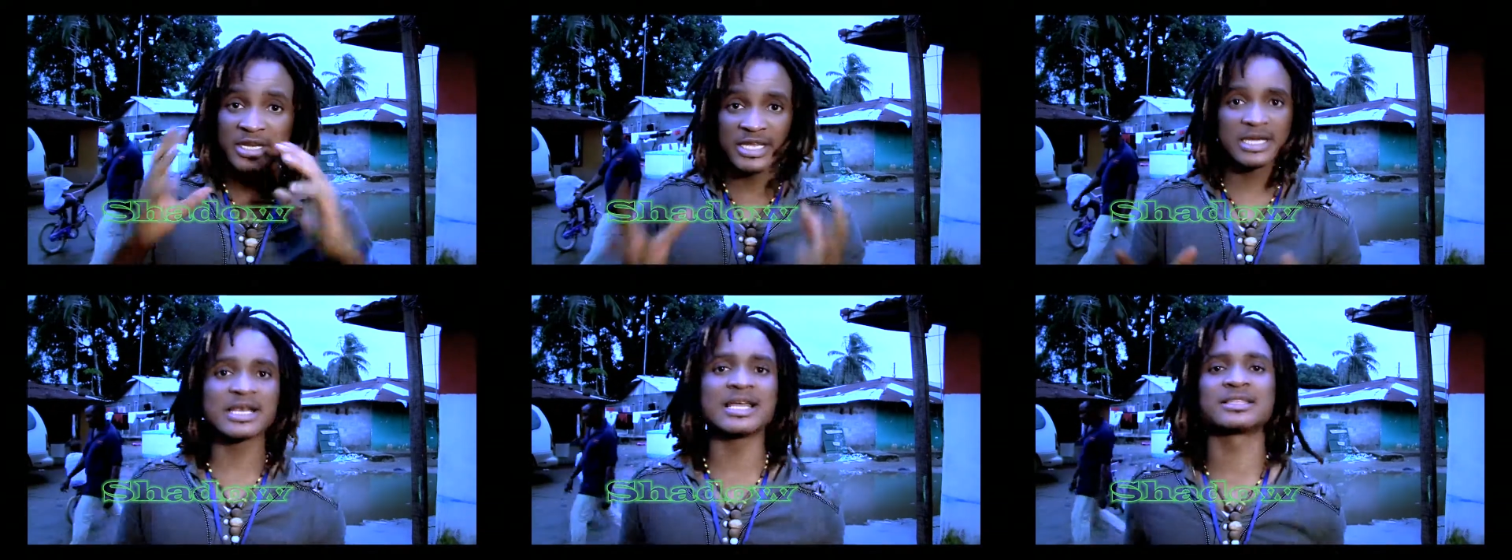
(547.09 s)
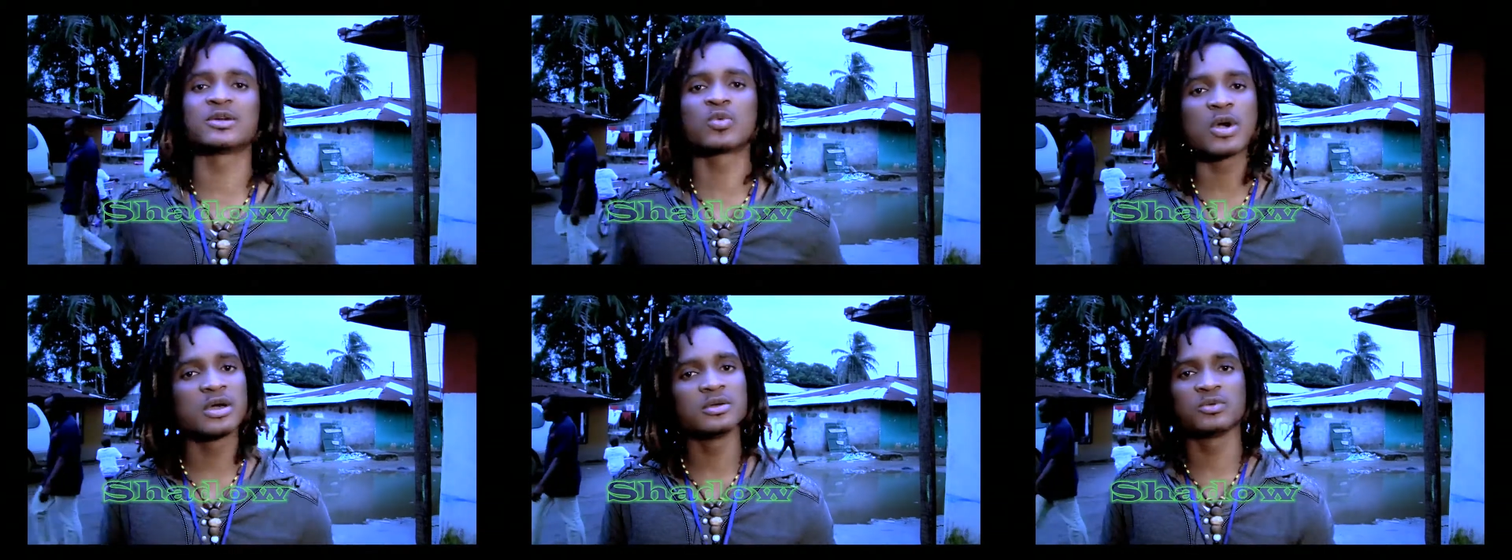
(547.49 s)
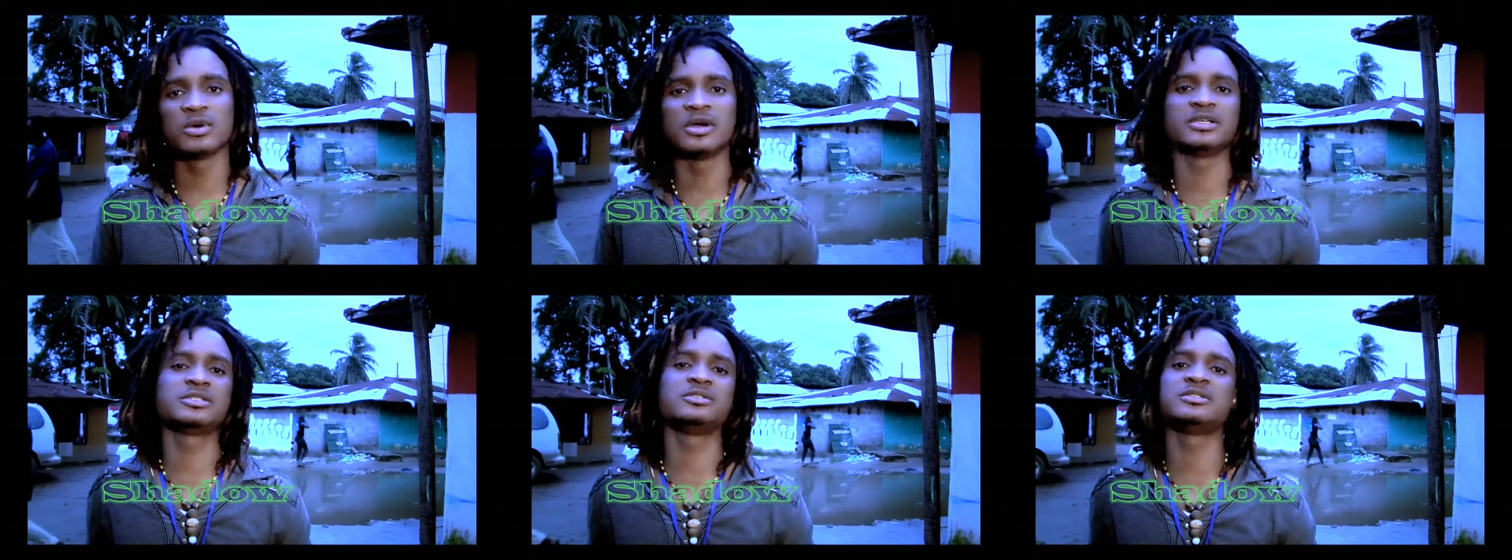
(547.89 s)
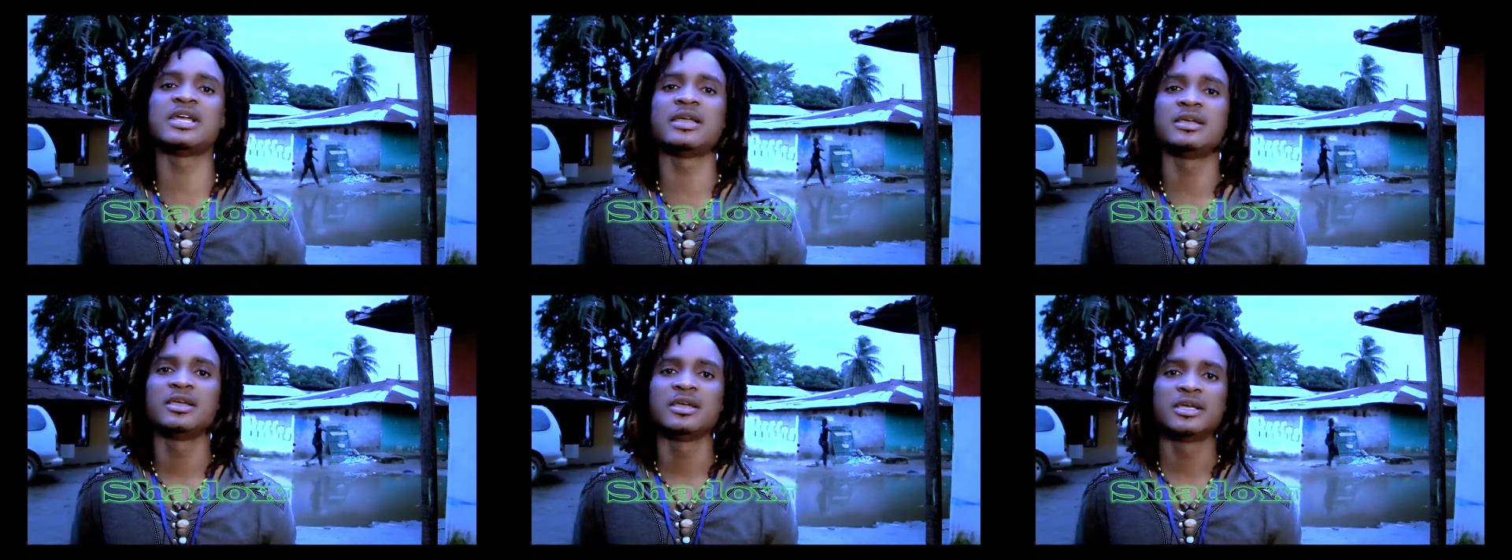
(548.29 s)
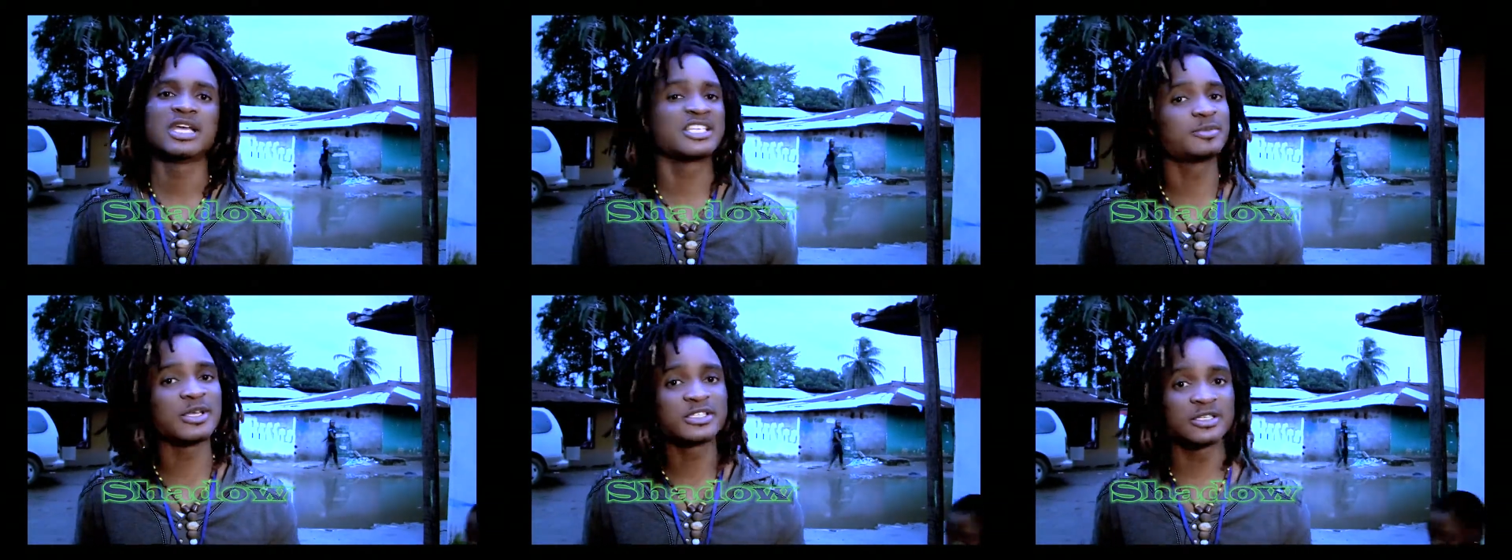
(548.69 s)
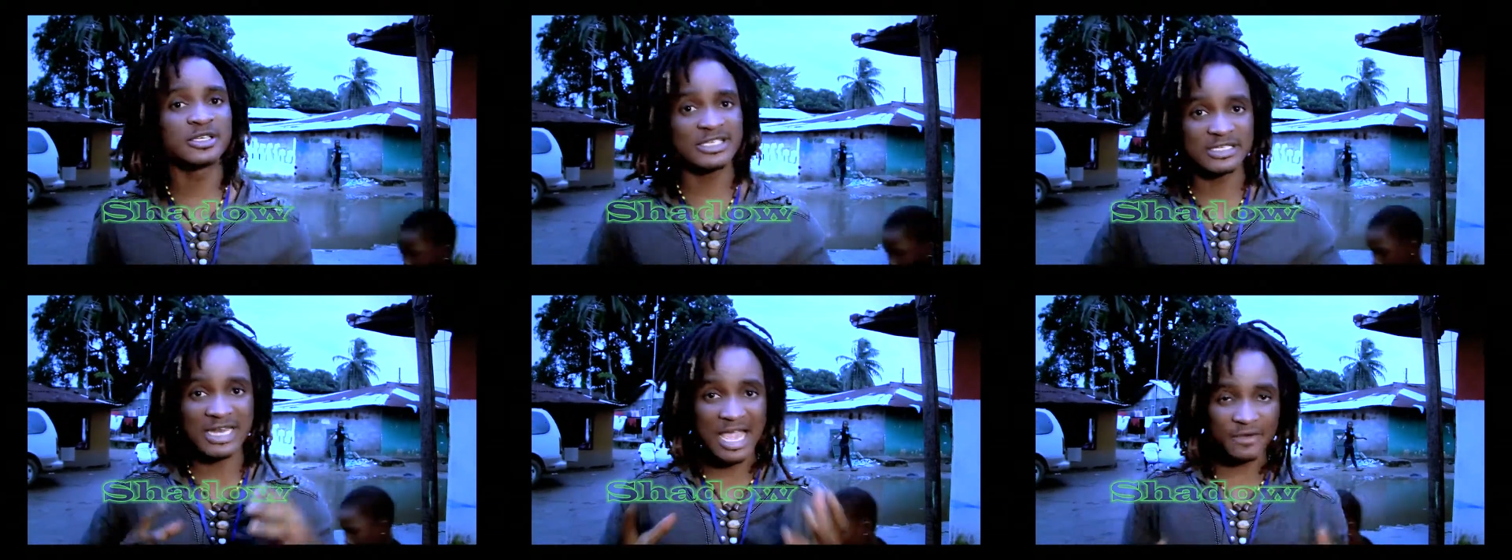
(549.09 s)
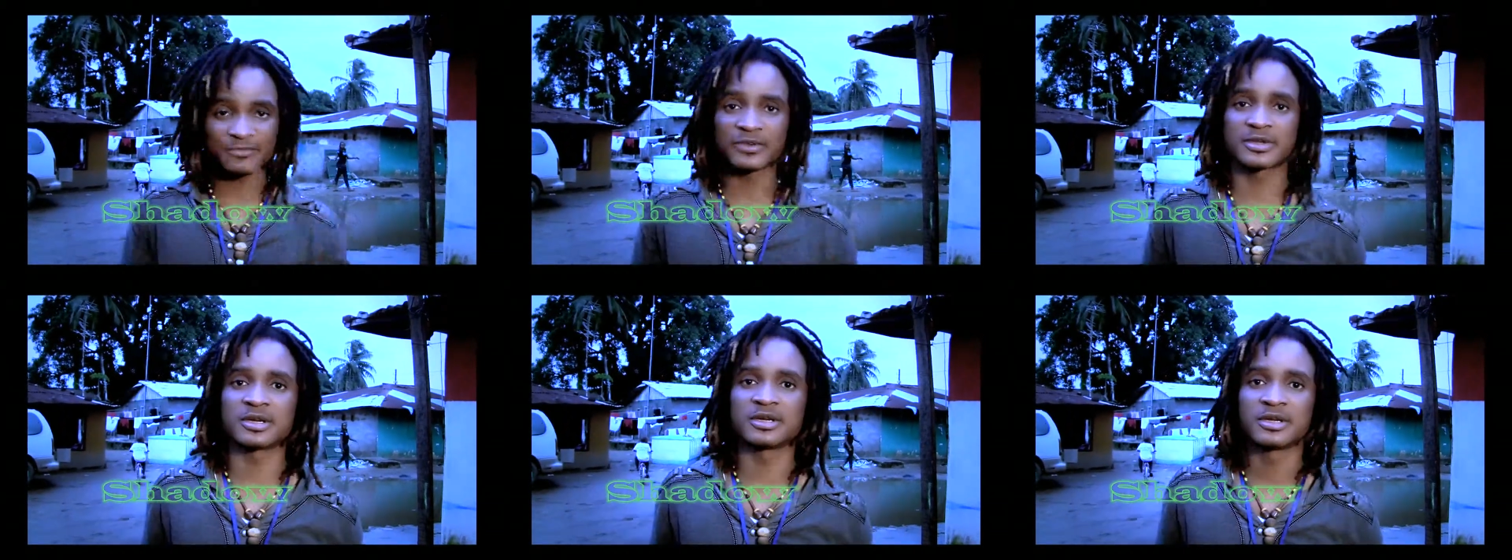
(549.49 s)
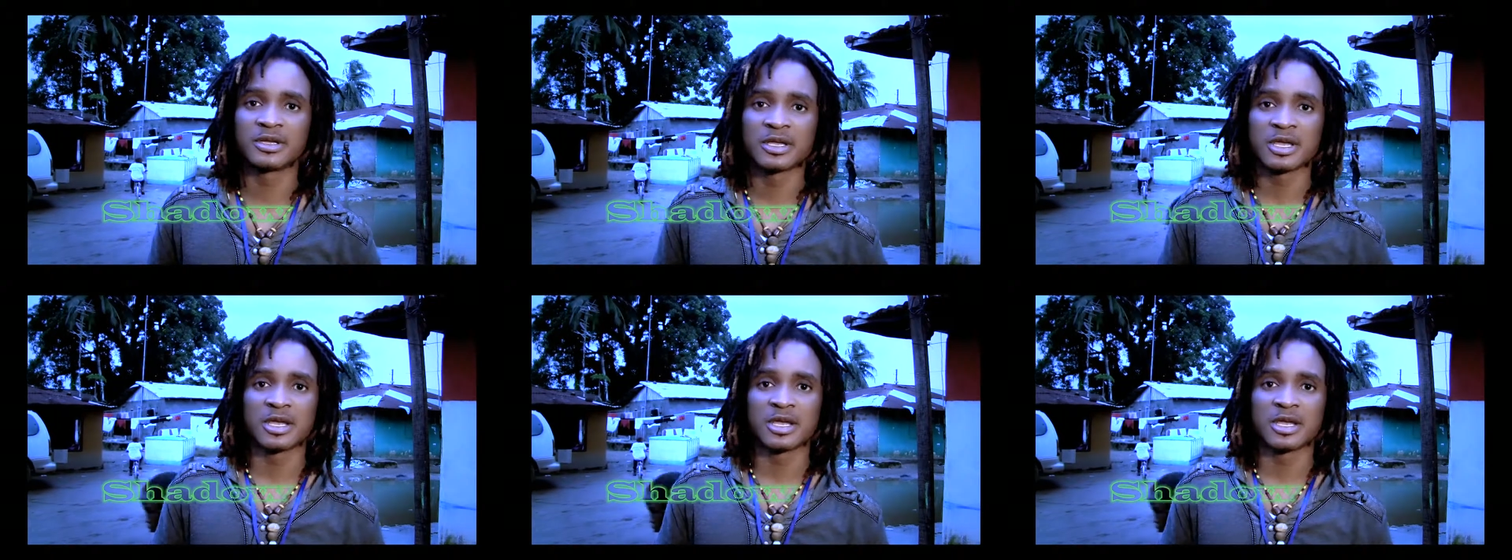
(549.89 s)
neglect around the world today, especially in Africa.